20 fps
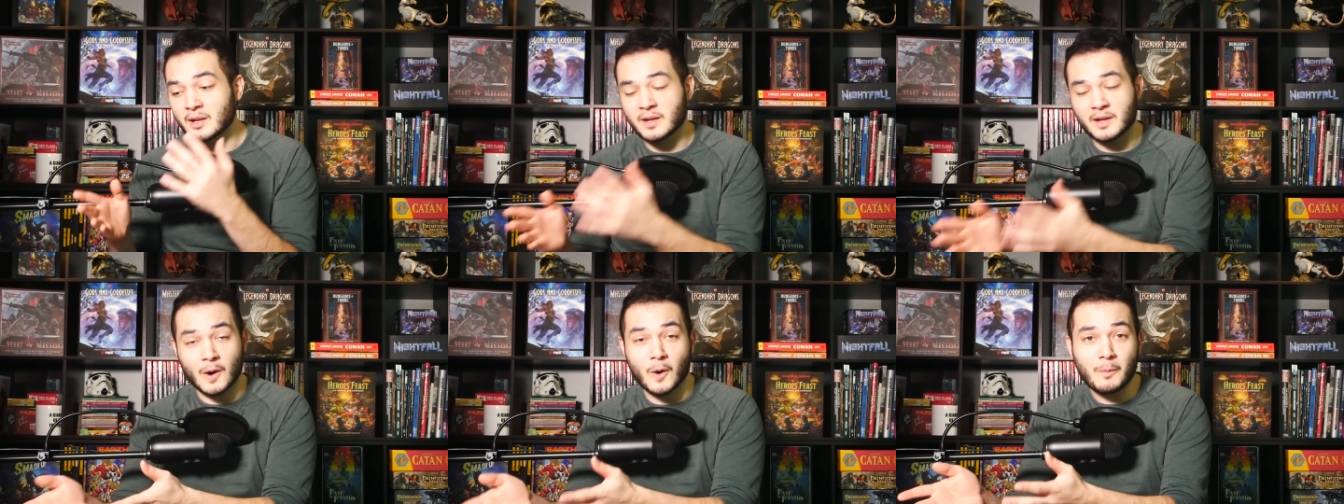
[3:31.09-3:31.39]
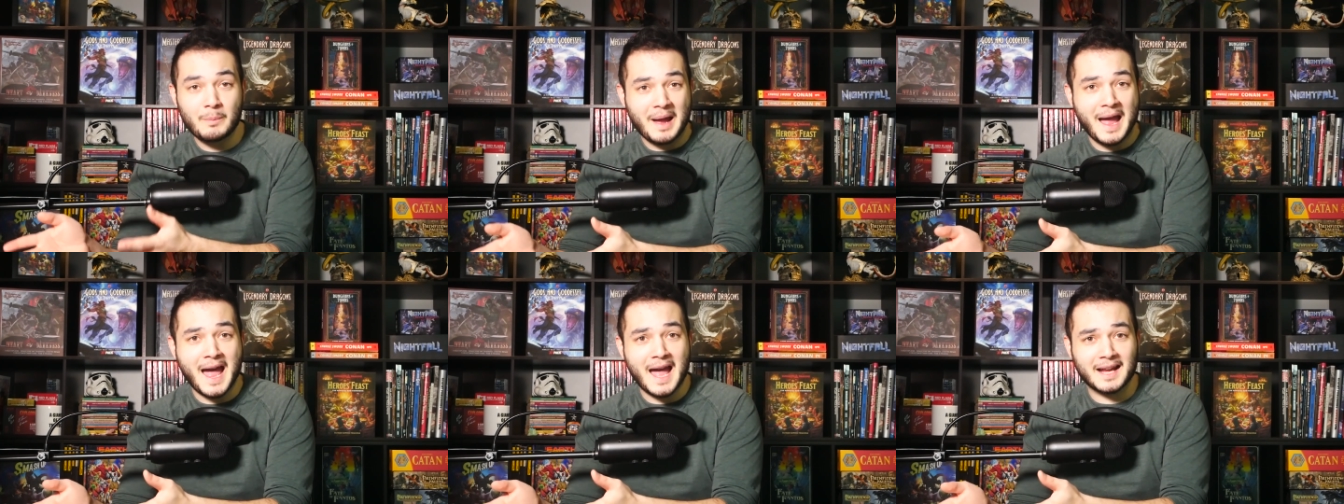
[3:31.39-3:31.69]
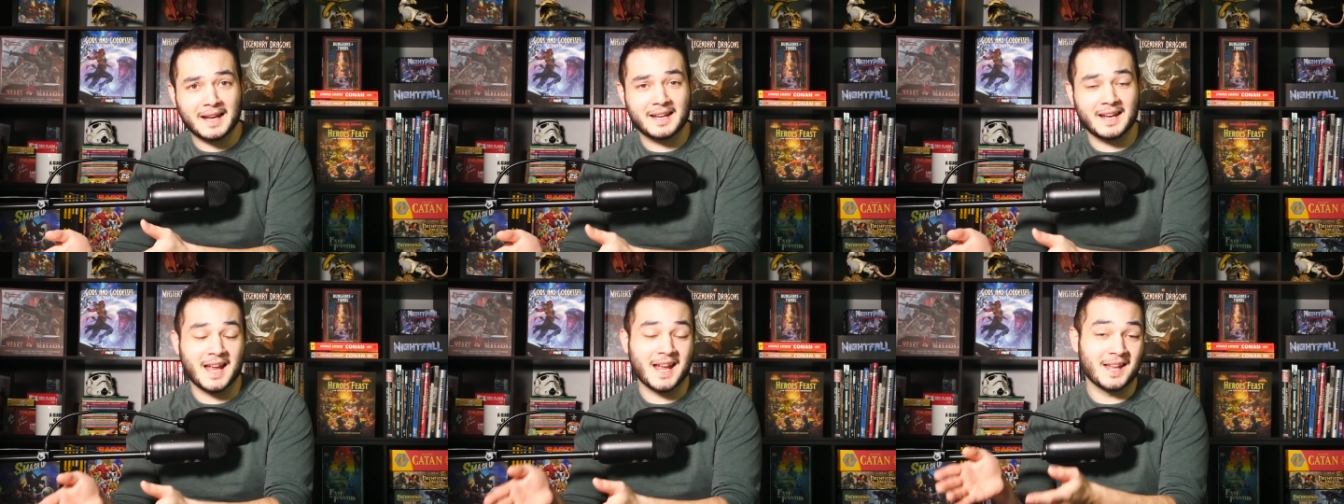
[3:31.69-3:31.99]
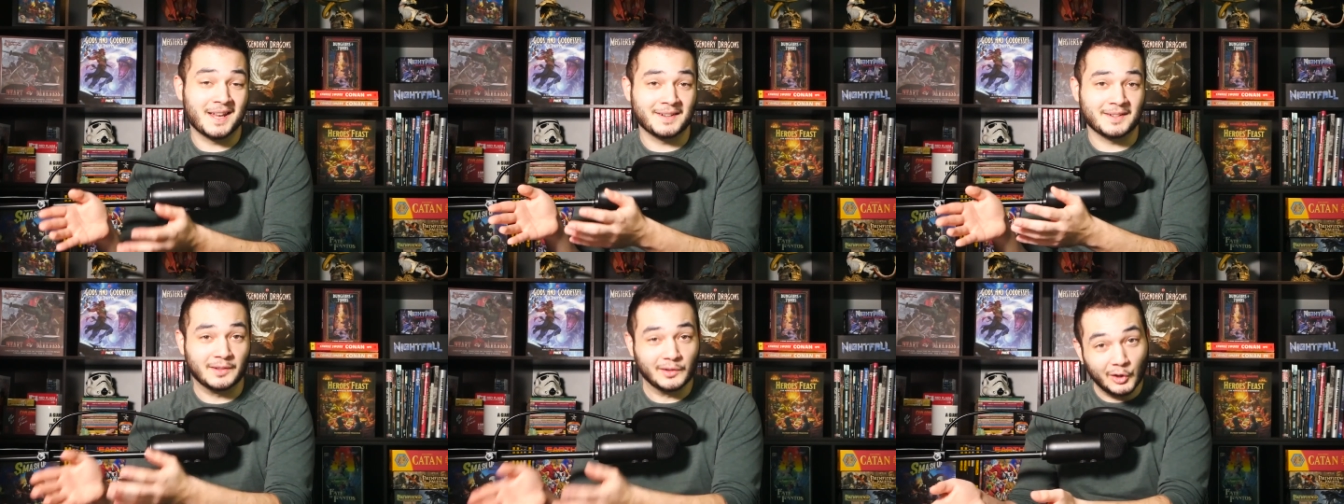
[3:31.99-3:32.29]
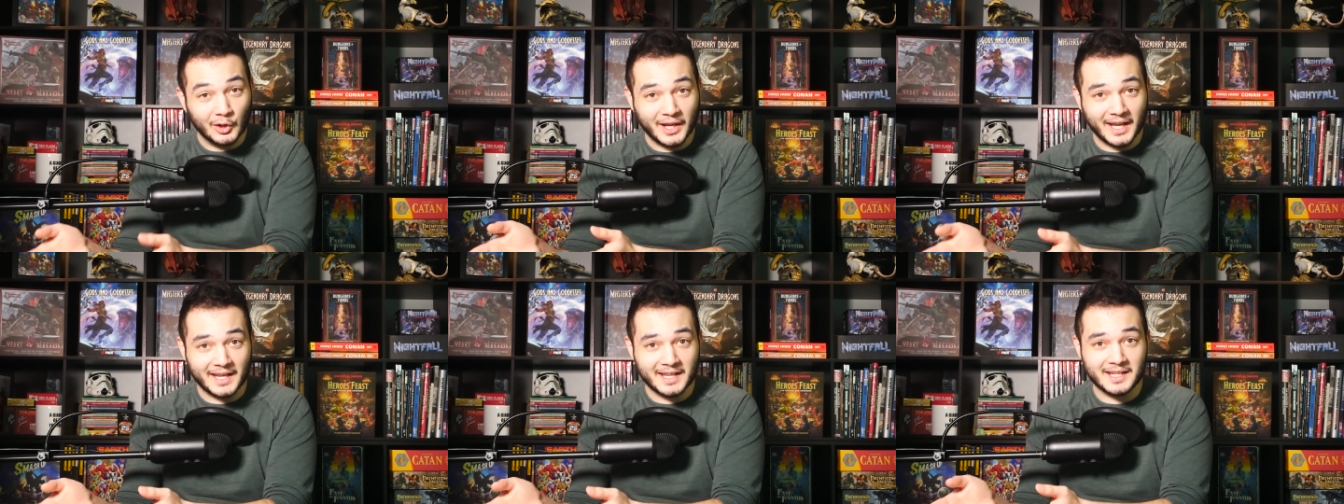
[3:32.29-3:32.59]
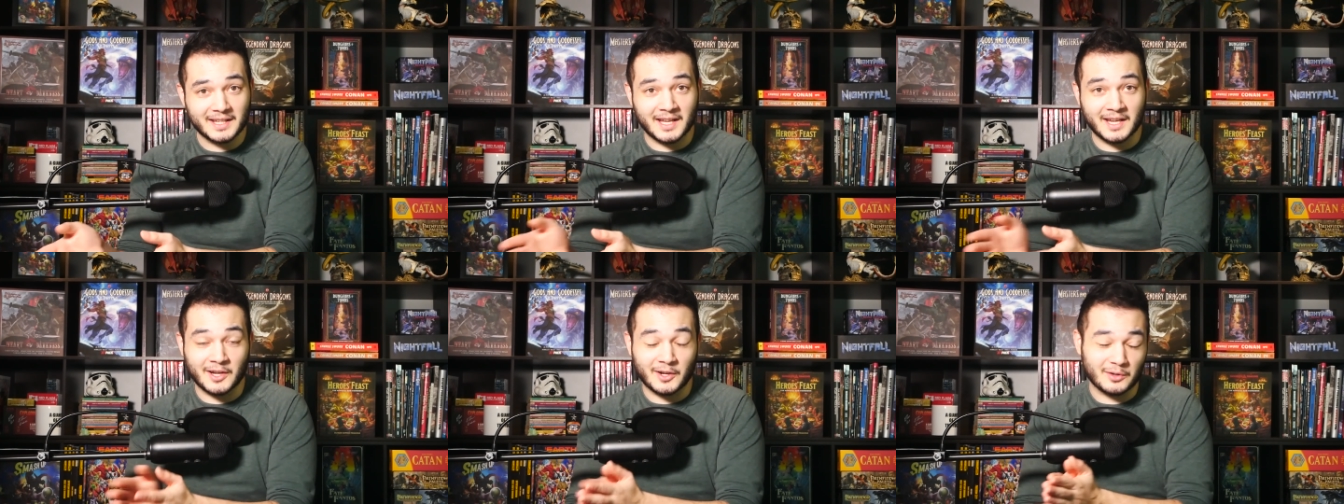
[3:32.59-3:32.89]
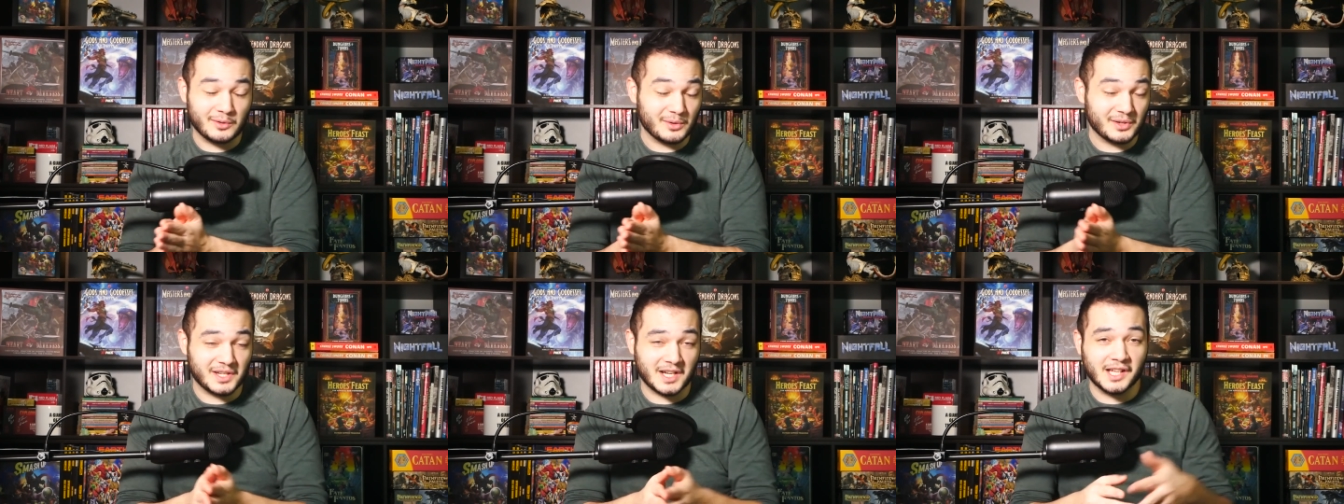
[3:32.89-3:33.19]
go back and look at it and
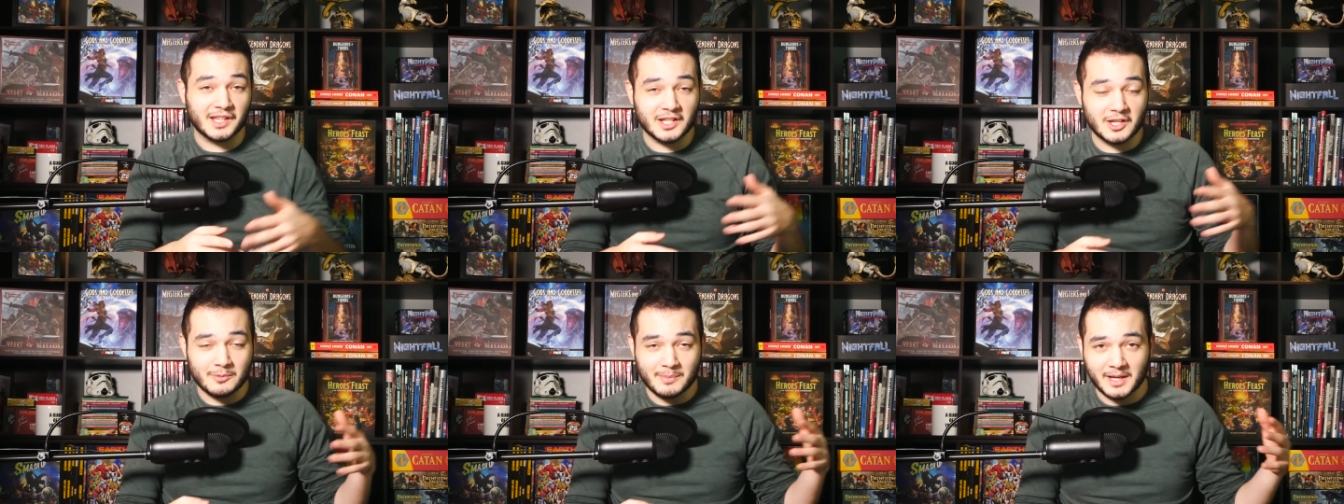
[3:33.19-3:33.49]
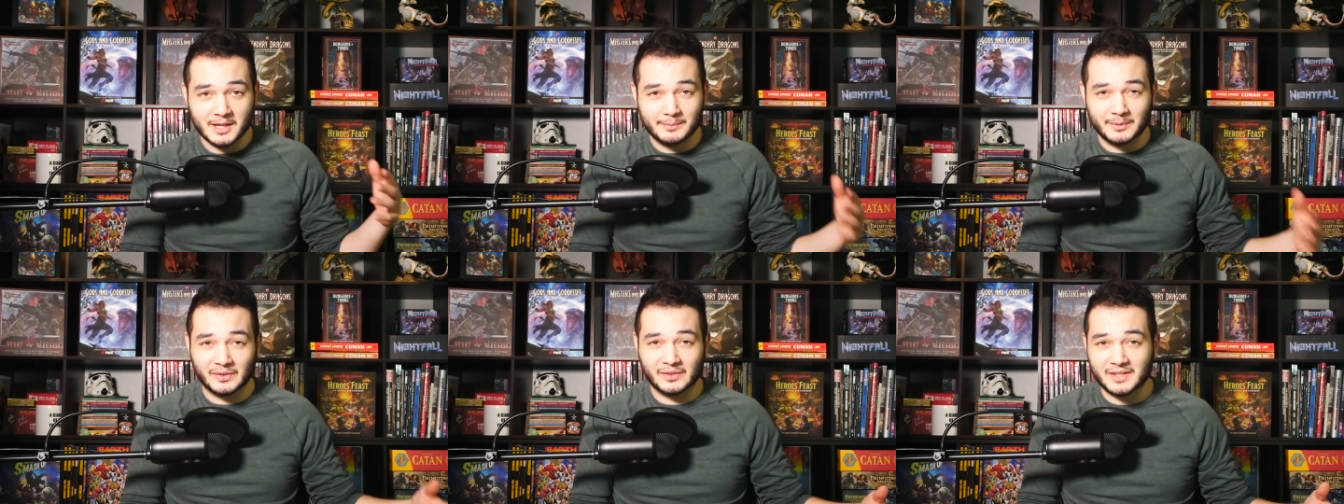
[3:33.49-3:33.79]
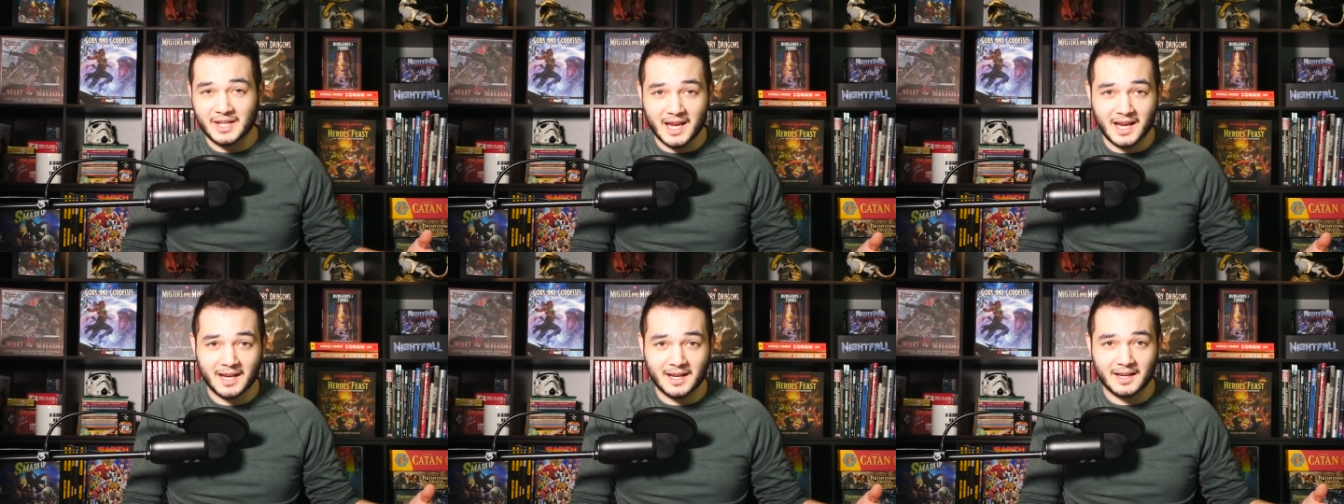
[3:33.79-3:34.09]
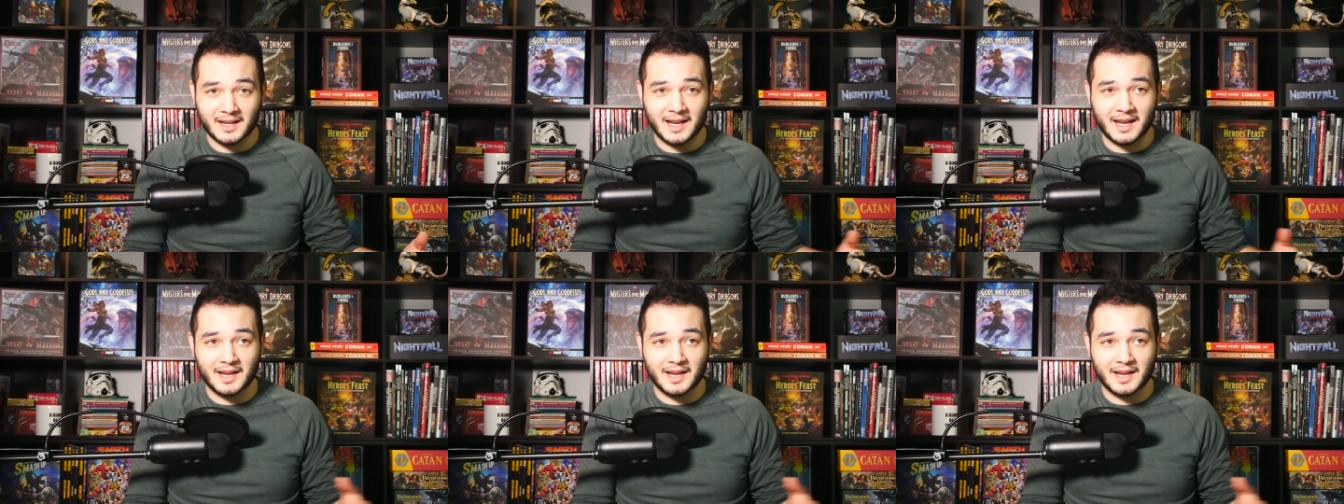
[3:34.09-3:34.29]
understand that you made a mistake